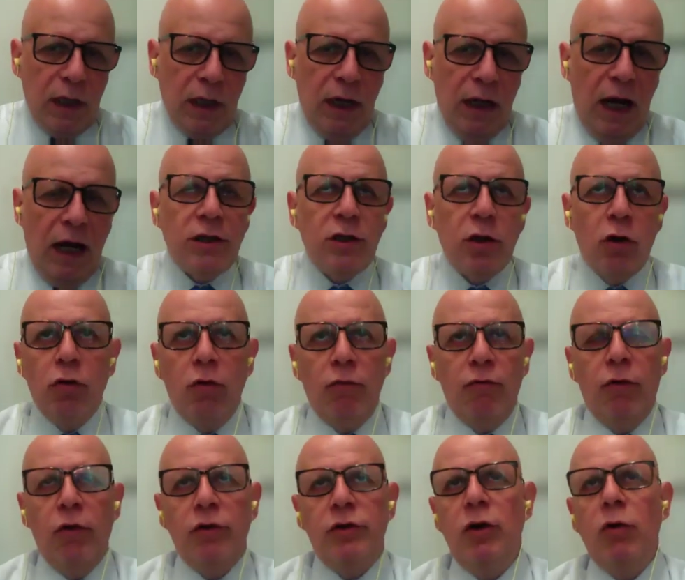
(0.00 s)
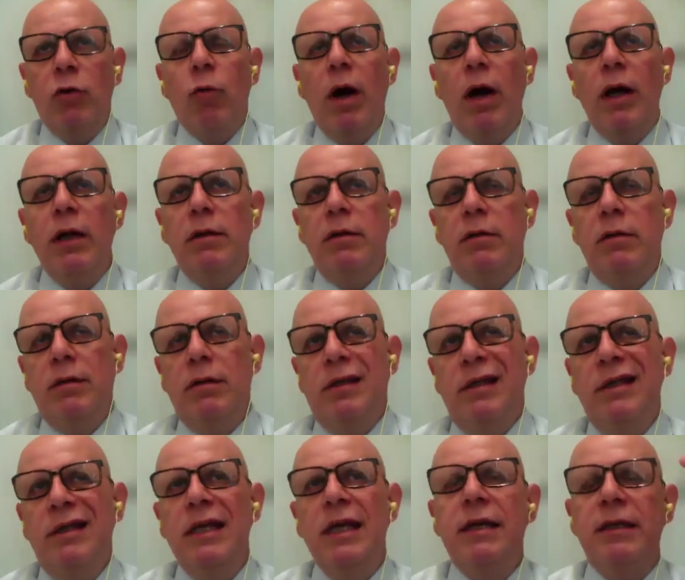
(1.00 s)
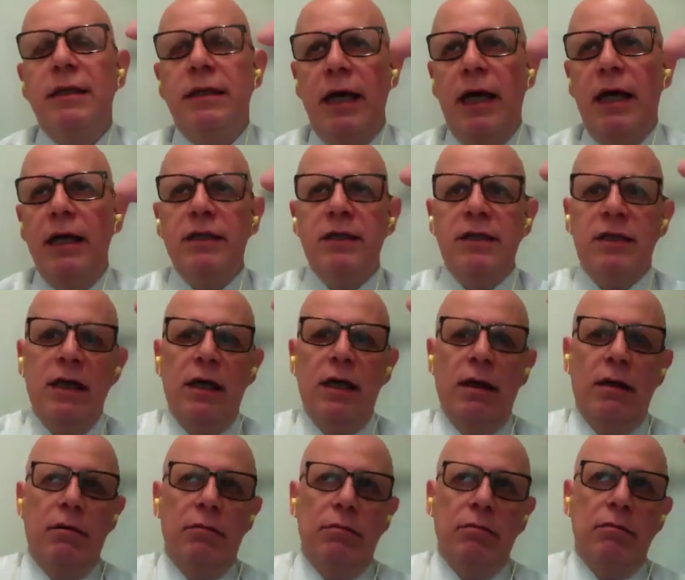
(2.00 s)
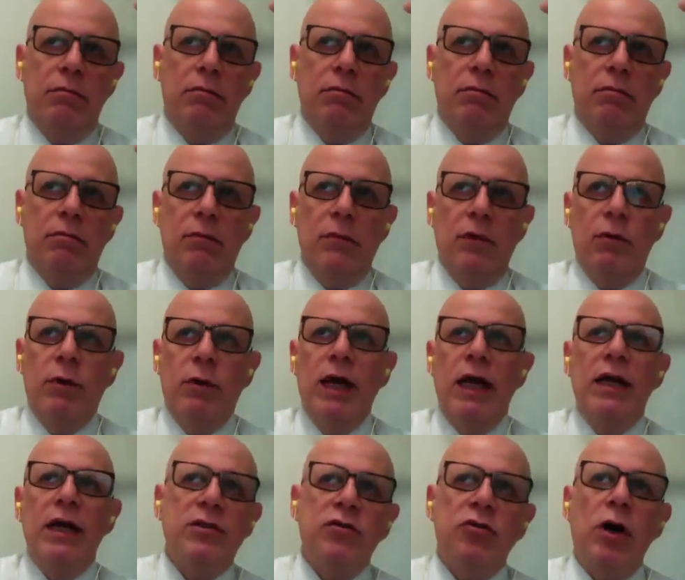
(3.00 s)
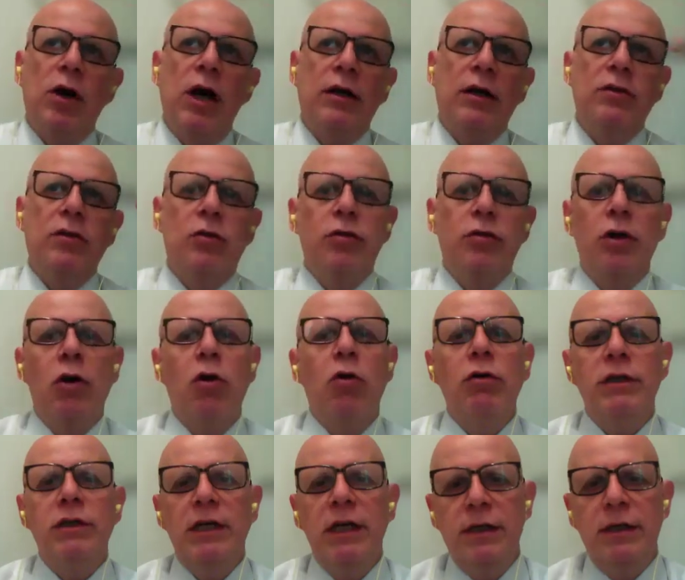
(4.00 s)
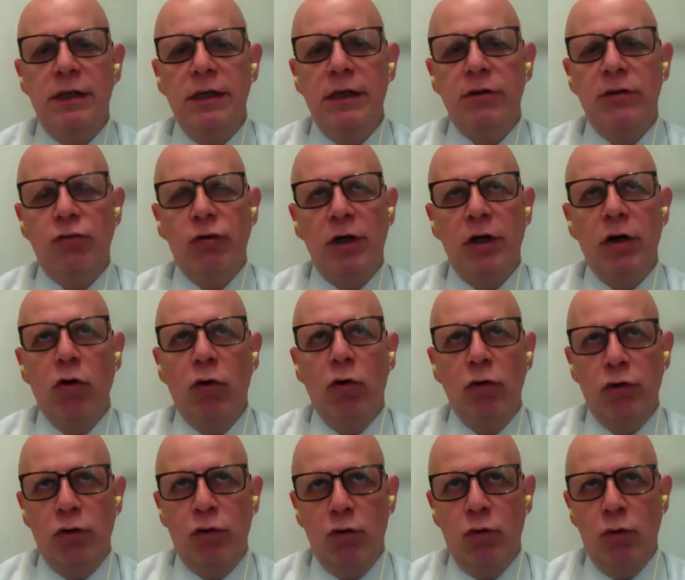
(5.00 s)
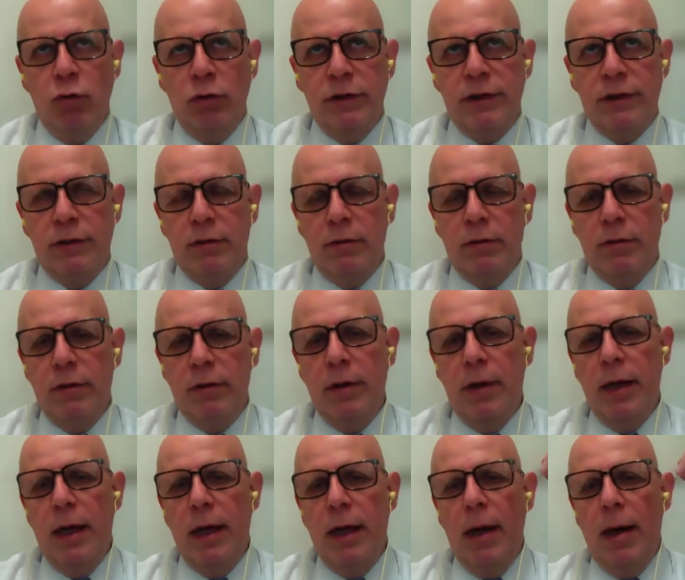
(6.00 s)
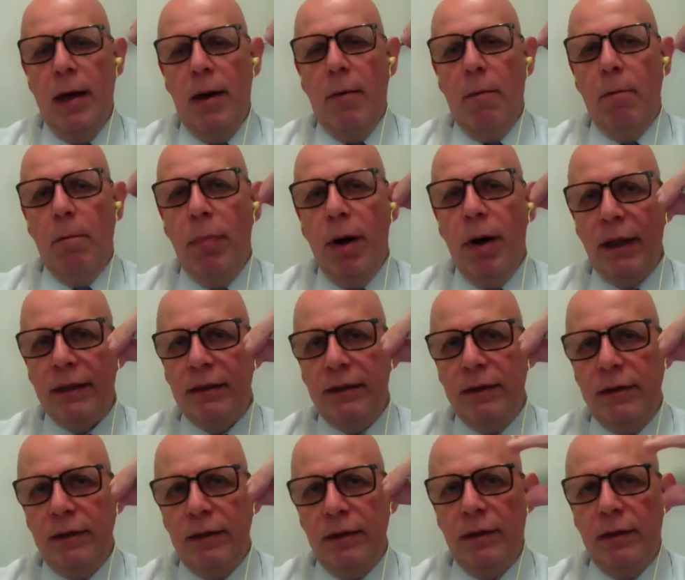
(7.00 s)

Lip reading: Article 41 dictates can extract these 3 gold rules, but